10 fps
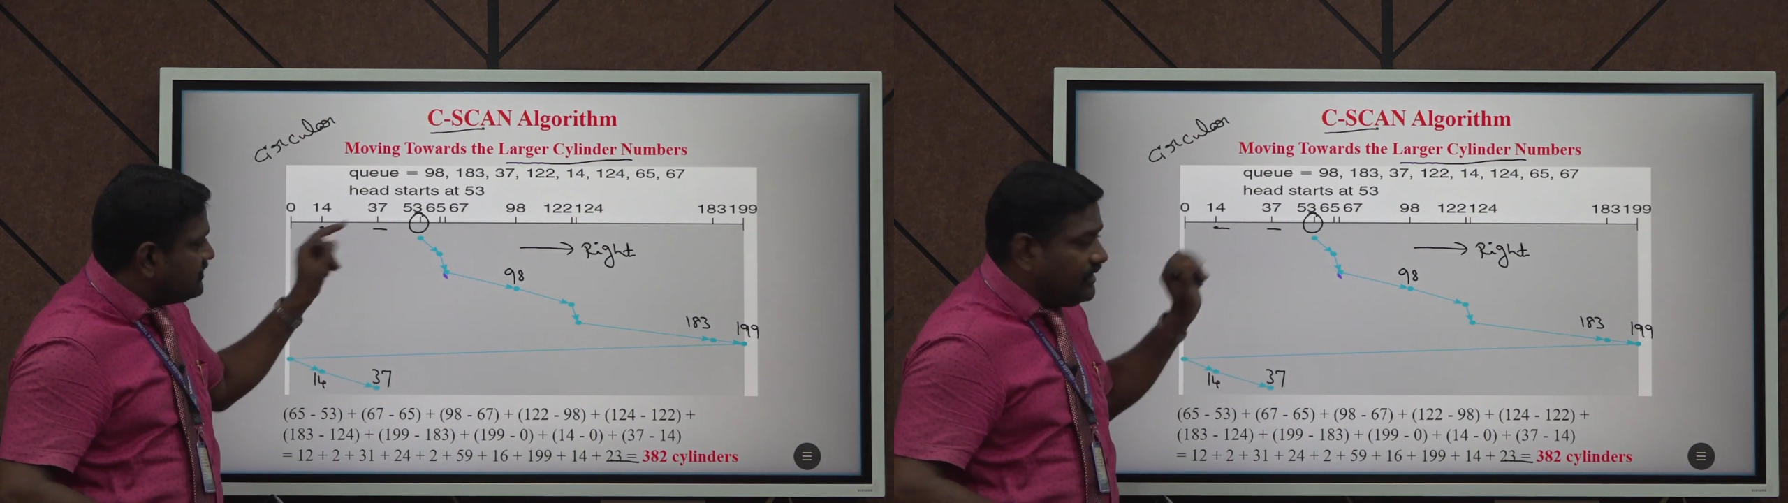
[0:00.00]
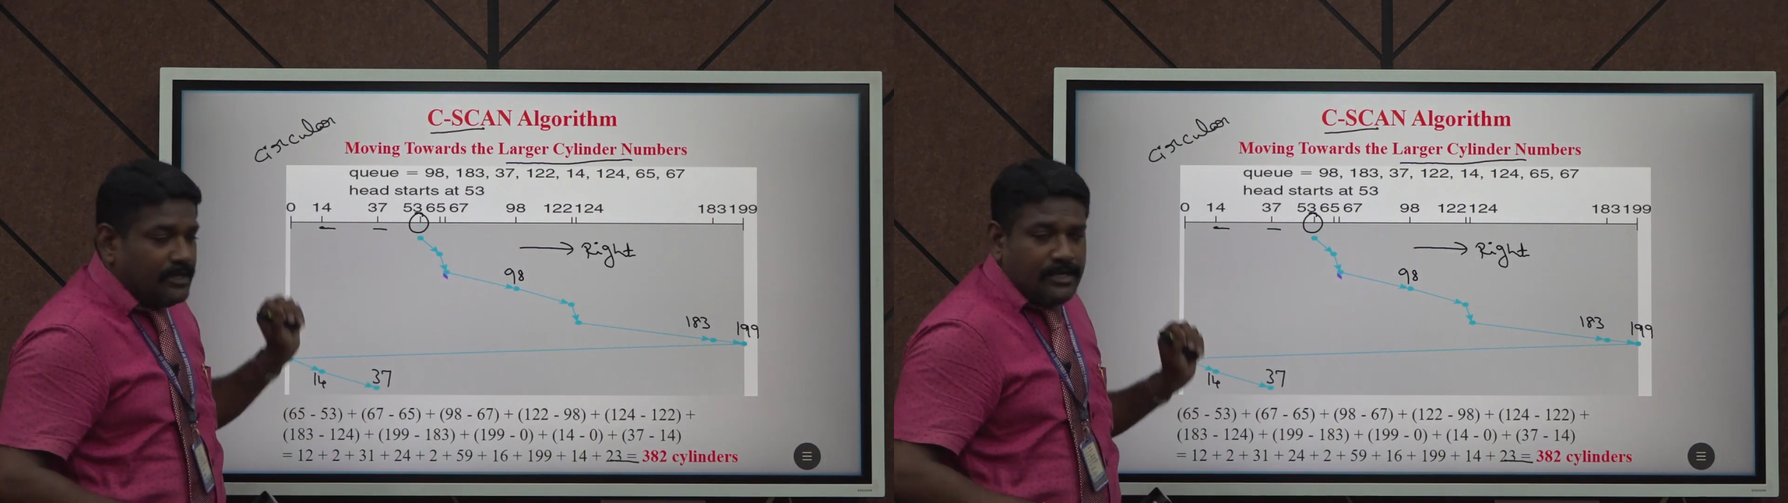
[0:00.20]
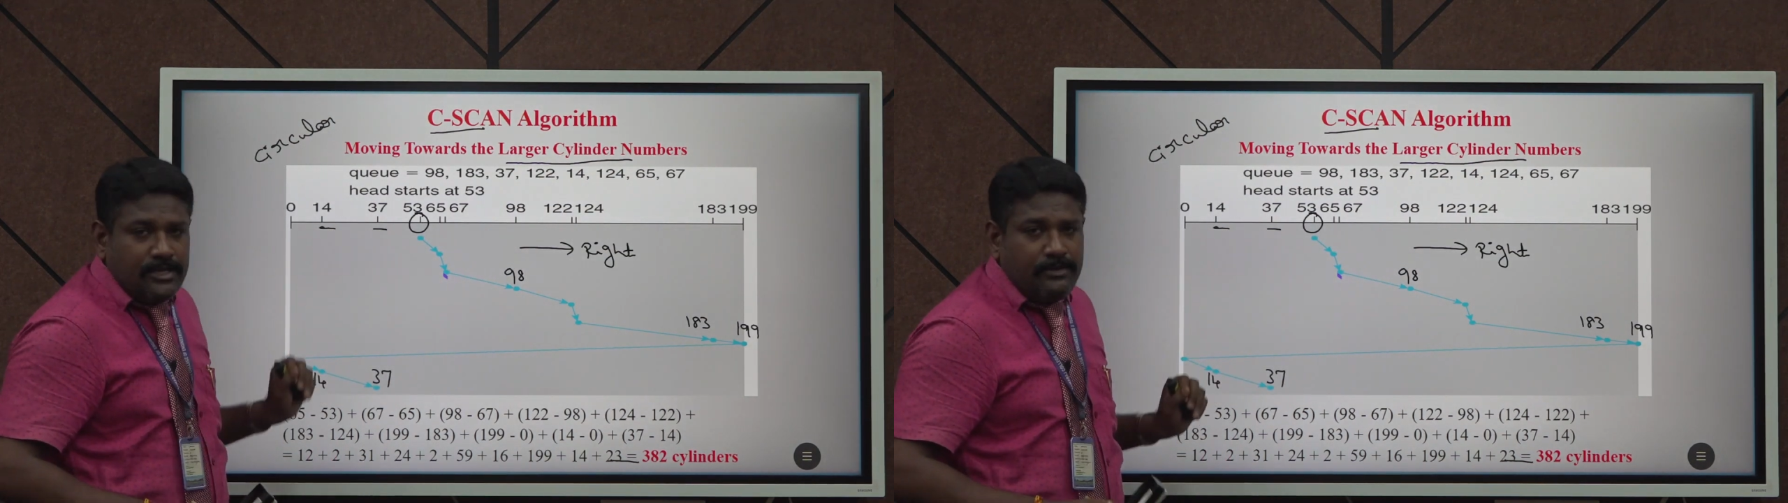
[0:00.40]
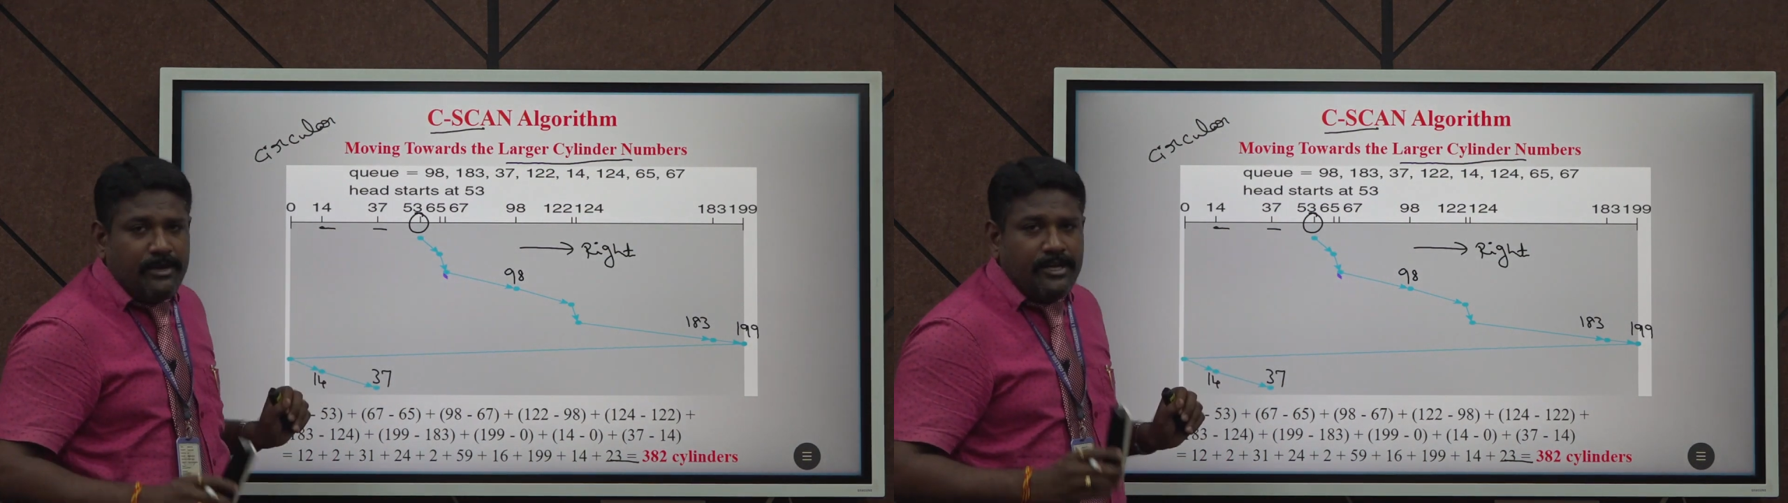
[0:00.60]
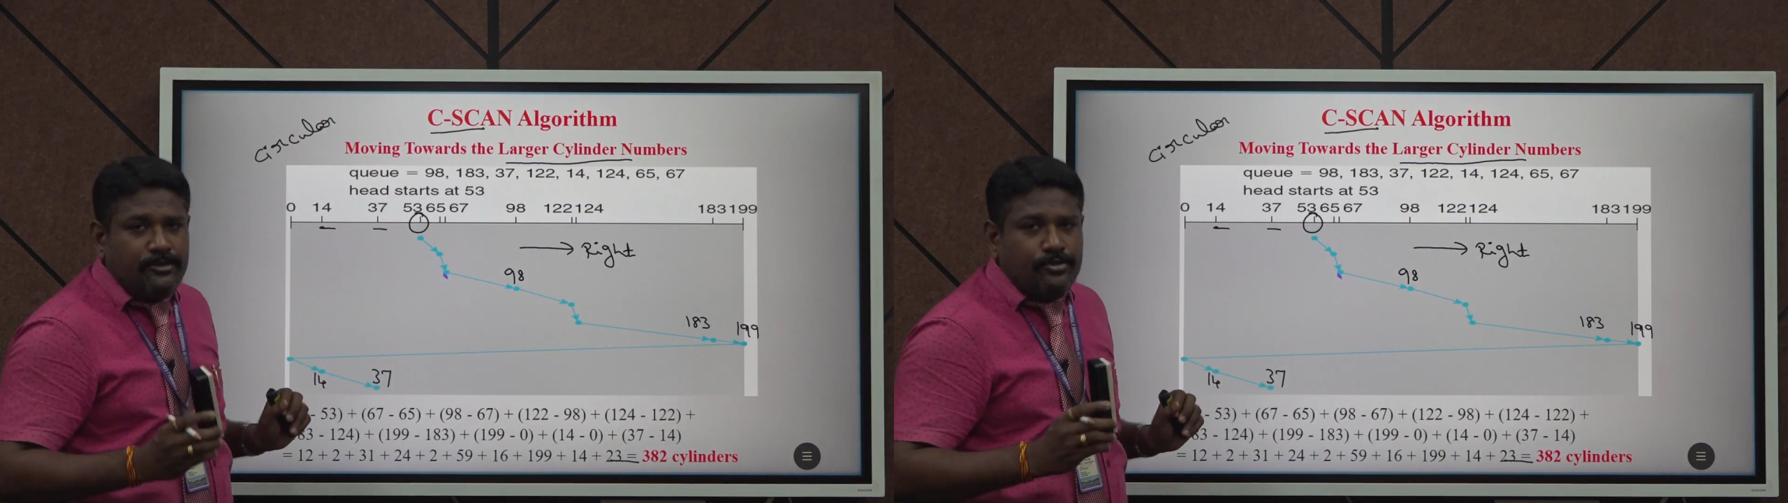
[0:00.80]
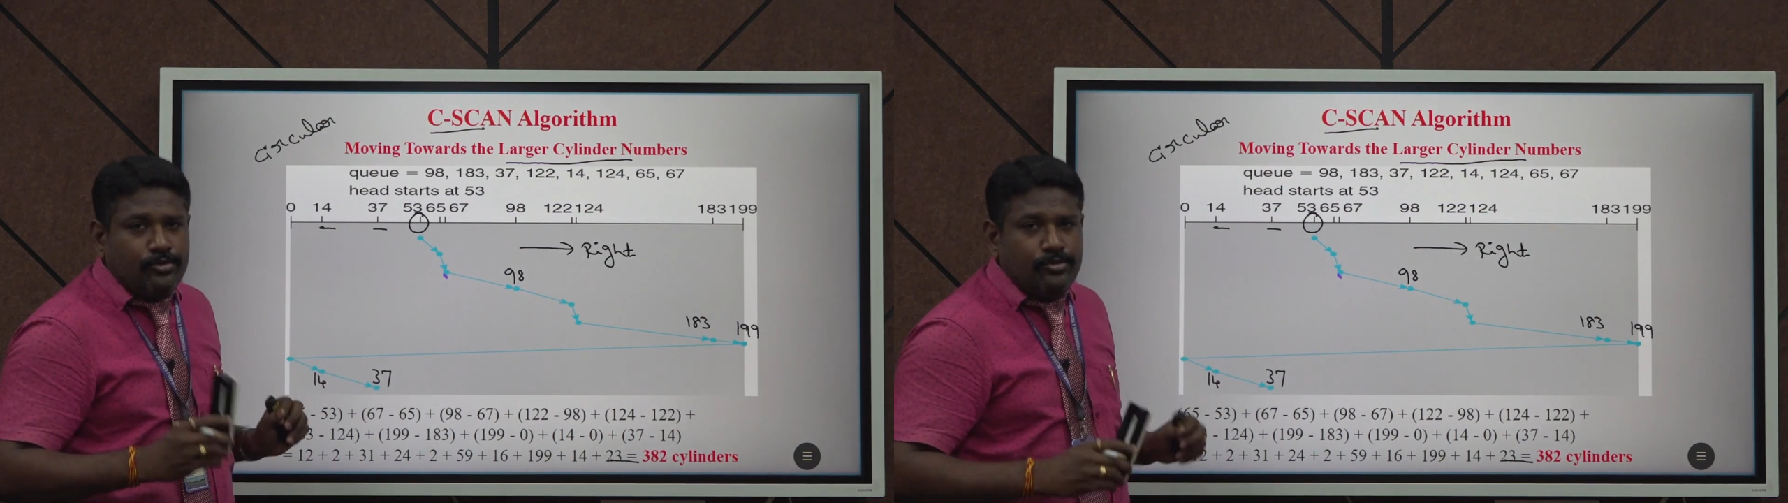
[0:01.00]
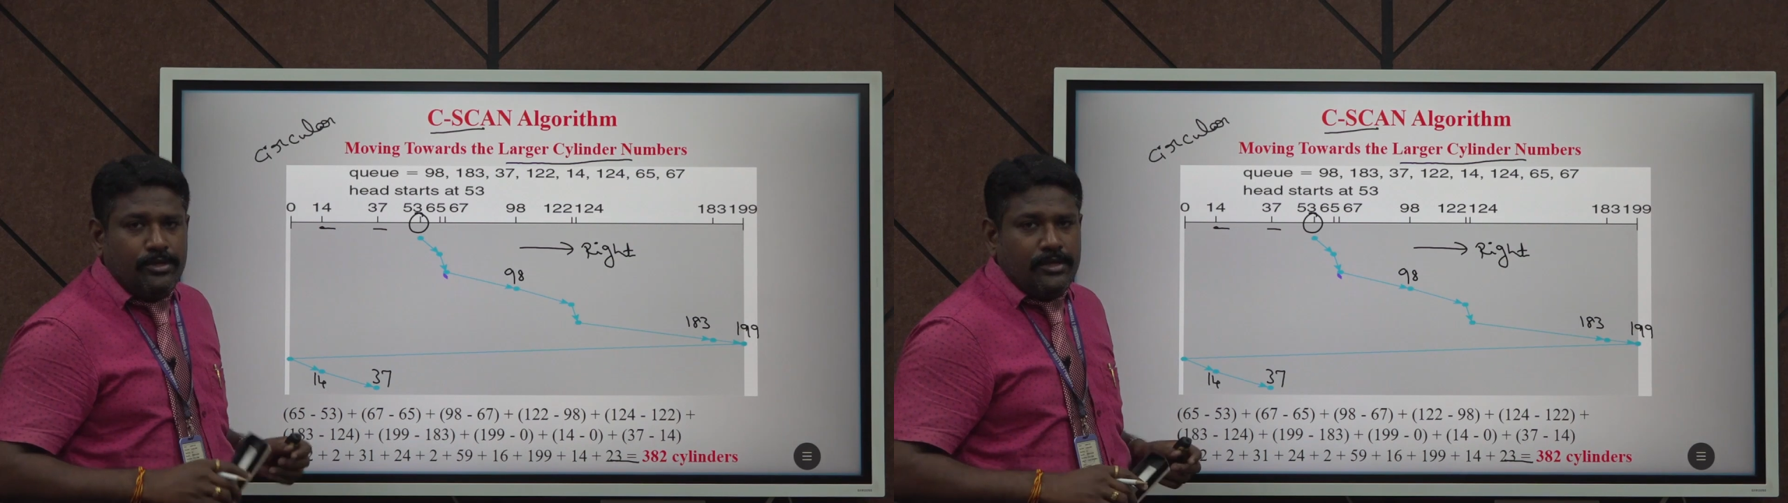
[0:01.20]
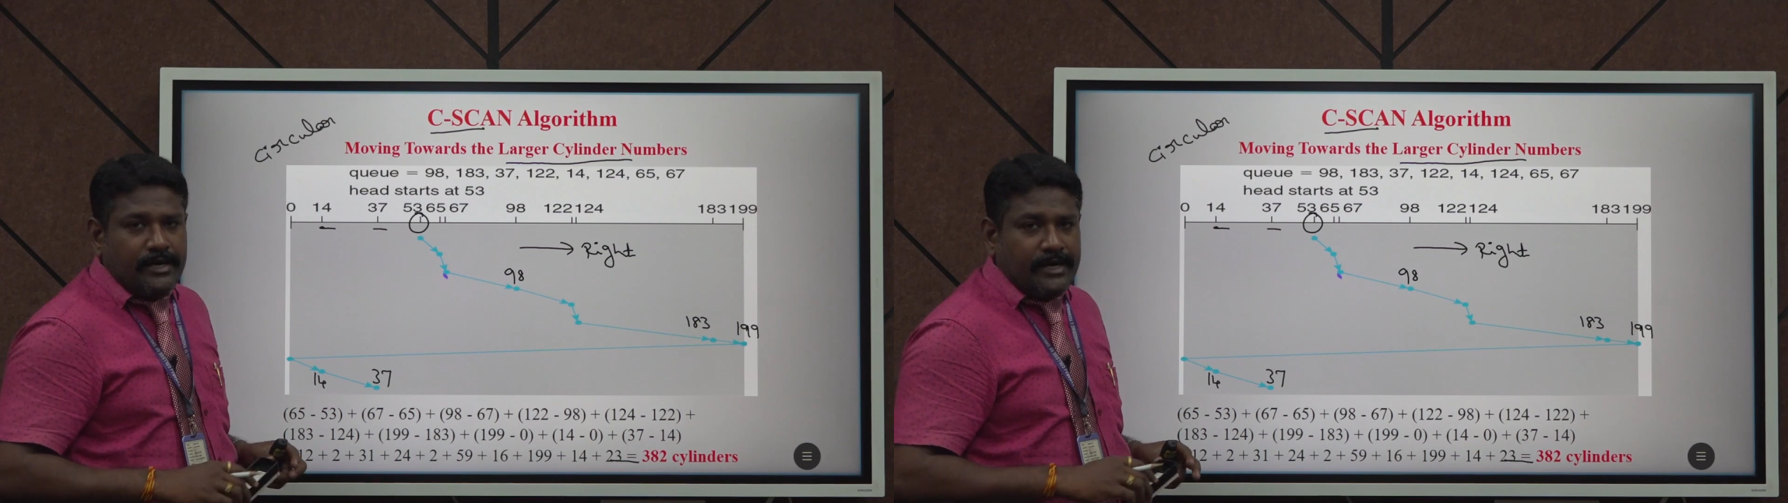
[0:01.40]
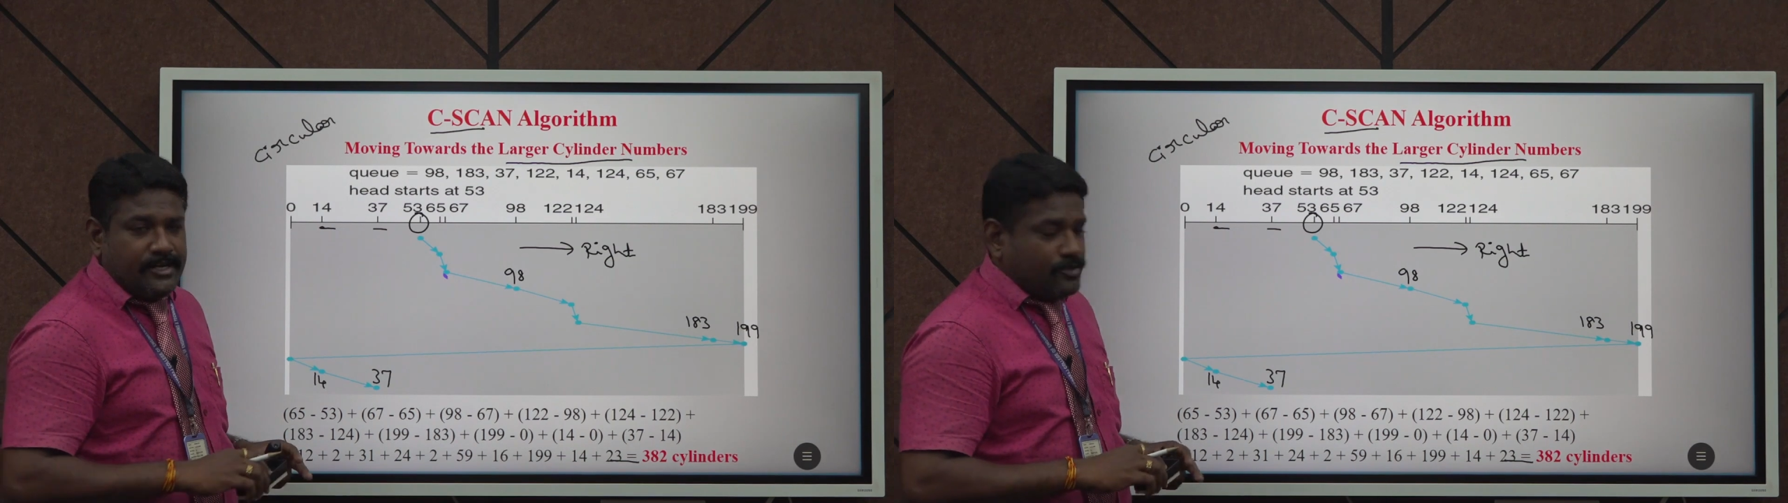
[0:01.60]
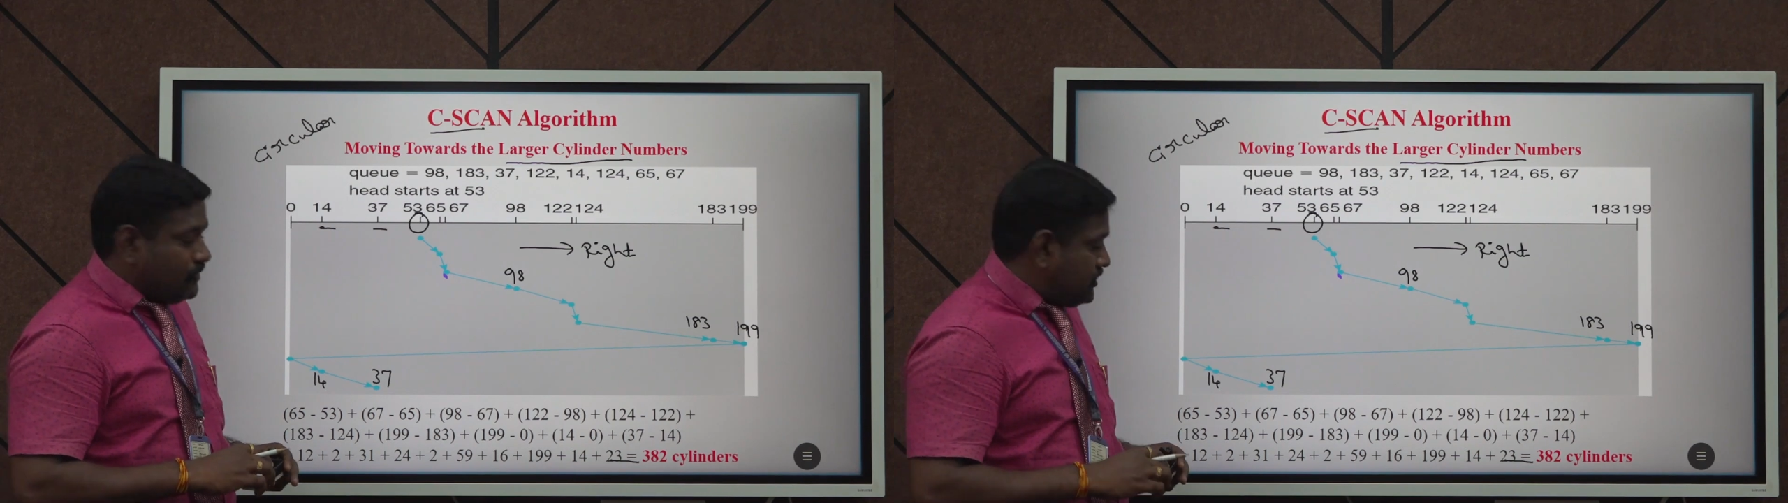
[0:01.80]
the remaining two
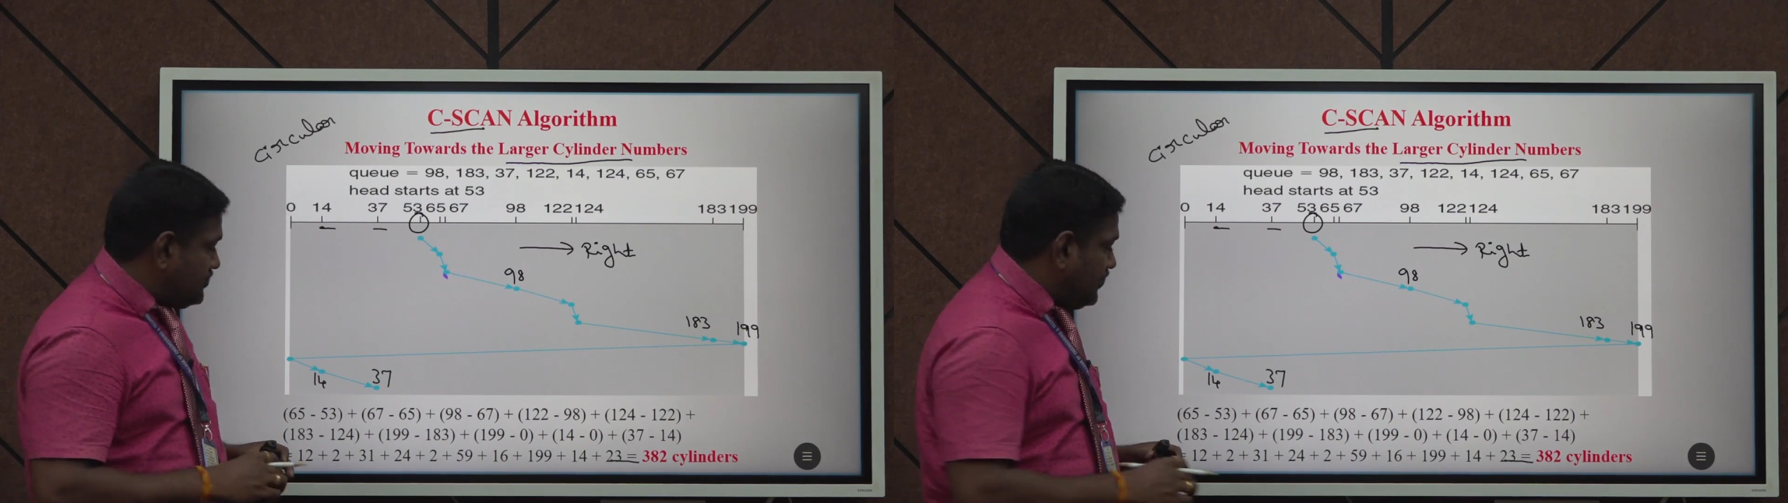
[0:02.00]
requests,